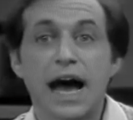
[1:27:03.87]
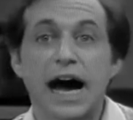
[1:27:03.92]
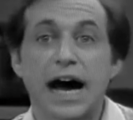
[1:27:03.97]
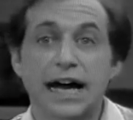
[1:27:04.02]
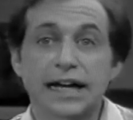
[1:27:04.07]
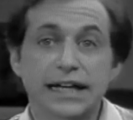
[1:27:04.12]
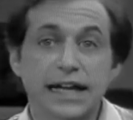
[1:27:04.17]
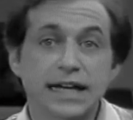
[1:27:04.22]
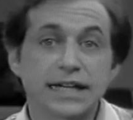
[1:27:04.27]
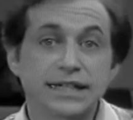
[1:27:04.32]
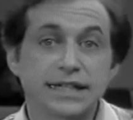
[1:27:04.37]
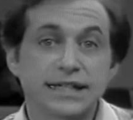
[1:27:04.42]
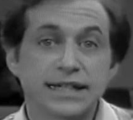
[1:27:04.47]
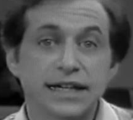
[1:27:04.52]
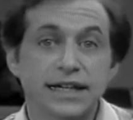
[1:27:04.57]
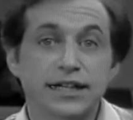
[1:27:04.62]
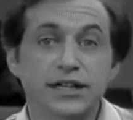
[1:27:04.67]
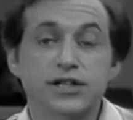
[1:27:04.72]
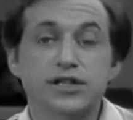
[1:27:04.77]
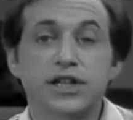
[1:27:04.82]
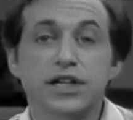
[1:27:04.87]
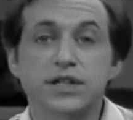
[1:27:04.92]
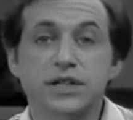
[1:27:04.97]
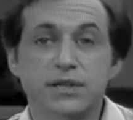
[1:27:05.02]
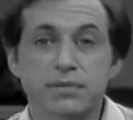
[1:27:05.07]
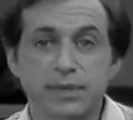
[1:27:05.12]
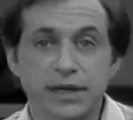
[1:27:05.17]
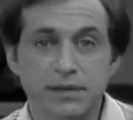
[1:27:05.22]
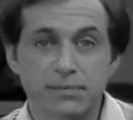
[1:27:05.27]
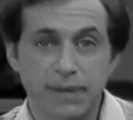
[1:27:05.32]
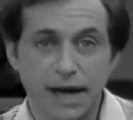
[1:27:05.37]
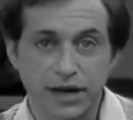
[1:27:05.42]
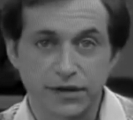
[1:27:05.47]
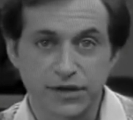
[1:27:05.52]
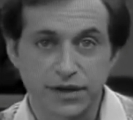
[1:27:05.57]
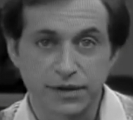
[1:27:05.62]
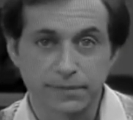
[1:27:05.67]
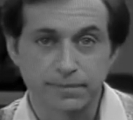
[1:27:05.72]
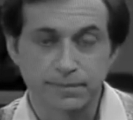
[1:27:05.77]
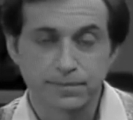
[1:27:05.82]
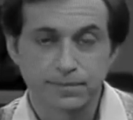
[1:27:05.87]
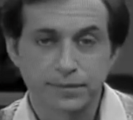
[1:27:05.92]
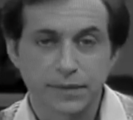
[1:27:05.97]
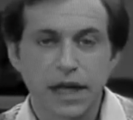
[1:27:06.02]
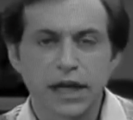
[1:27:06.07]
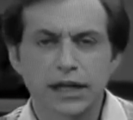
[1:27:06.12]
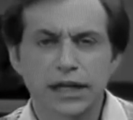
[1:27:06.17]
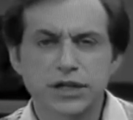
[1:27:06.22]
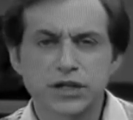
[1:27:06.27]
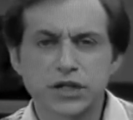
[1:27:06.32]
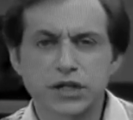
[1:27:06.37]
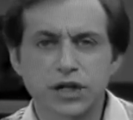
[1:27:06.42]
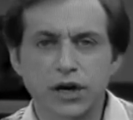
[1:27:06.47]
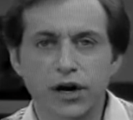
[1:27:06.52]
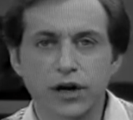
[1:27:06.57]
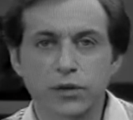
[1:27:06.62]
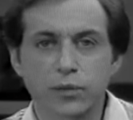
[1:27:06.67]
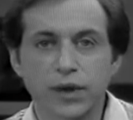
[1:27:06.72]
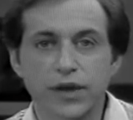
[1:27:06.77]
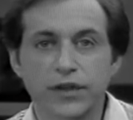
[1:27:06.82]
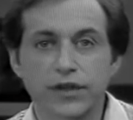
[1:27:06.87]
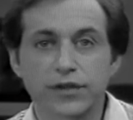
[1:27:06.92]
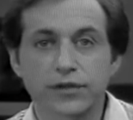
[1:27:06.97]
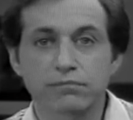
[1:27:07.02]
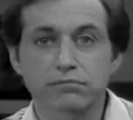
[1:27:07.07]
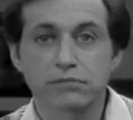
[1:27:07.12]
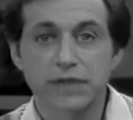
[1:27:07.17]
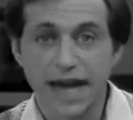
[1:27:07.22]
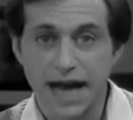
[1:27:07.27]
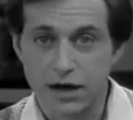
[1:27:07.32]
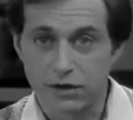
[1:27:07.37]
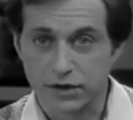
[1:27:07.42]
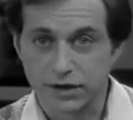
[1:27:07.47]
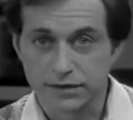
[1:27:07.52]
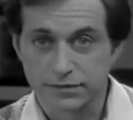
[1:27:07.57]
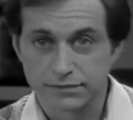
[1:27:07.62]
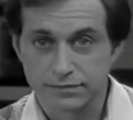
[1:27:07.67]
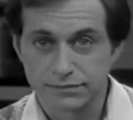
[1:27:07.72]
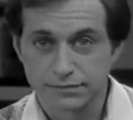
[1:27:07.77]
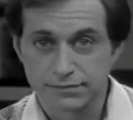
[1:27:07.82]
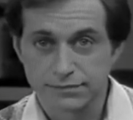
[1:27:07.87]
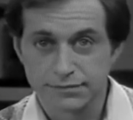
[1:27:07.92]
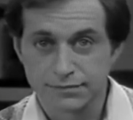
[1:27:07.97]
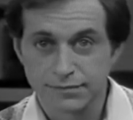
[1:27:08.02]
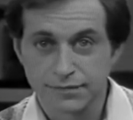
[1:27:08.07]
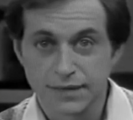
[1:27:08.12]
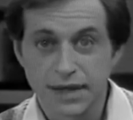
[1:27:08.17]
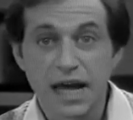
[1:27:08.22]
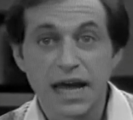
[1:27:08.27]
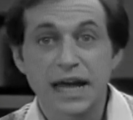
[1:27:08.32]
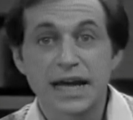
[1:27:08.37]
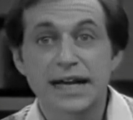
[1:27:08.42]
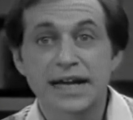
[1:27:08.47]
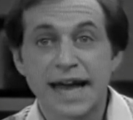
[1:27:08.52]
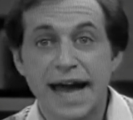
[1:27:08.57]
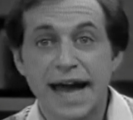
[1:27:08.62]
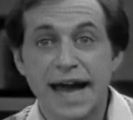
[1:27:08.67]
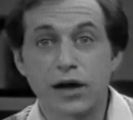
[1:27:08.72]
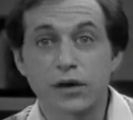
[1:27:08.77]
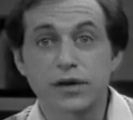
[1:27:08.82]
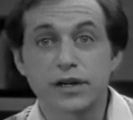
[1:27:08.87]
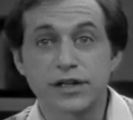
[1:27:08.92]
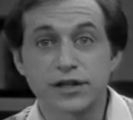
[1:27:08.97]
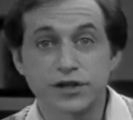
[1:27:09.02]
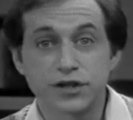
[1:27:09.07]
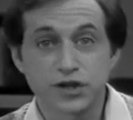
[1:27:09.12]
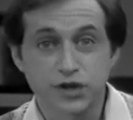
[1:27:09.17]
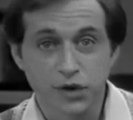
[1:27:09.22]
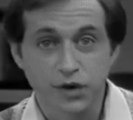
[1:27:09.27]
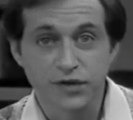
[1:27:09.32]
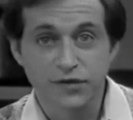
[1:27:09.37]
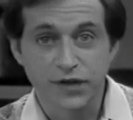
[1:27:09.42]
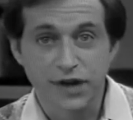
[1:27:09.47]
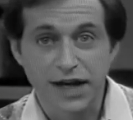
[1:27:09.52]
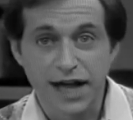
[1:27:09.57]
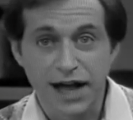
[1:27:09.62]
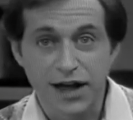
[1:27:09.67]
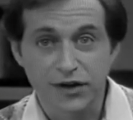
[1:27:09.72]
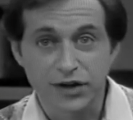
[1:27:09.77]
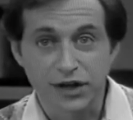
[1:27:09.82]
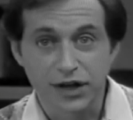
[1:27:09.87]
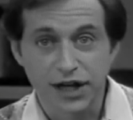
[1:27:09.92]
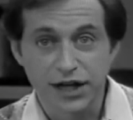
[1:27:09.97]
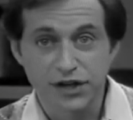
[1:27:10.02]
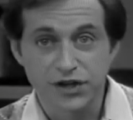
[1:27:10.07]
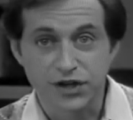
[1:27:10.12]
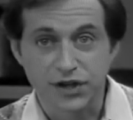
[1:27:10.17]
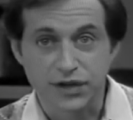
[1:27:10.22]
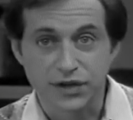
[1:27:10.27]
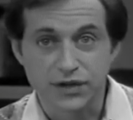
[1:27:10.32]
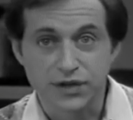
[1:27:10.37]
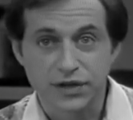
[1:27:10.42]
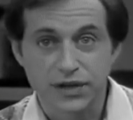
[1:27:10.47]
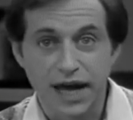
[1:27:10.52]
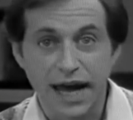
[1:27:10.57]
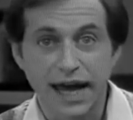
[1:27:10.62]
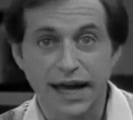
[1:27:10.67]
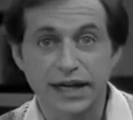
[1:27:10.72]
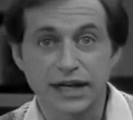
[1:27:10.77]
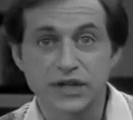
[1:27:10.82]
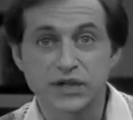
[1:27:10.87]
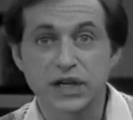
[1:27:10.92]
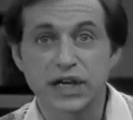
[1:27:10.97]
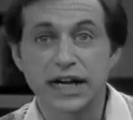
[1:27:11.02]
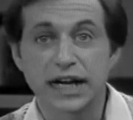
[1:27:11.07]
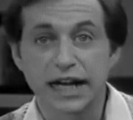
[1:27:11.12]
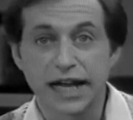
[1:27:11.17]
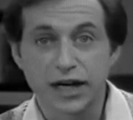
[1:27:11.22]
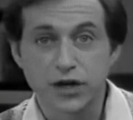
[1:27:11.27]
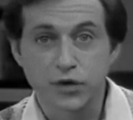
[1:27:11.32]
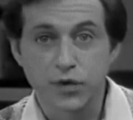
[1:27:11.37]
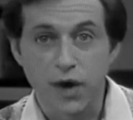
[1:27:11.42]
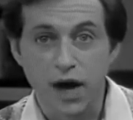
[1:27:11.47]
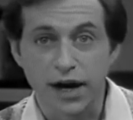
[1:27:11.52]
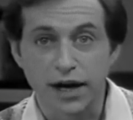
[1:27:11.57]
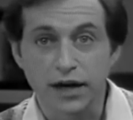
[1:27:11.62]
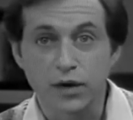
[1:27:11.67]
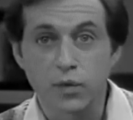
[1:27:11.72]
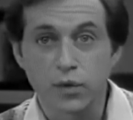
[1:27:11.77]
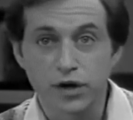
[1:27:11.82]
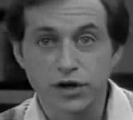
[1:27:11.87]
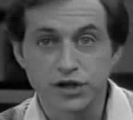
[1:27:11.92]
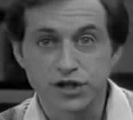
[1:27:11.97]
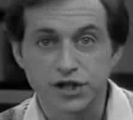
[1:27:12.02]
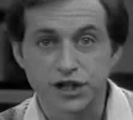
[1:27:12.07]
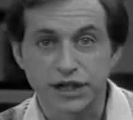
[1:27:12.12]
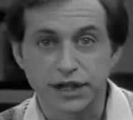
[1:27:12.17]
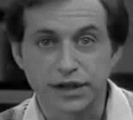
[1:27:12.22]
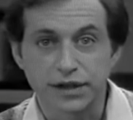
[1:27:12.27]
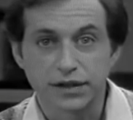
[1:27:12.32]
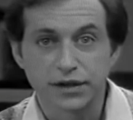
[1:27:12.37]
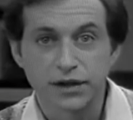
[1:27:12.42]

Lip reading: I'd like to tell you just a bit about them. Let's start with Calc. Calc is short for calculations and is an electronic worksheet.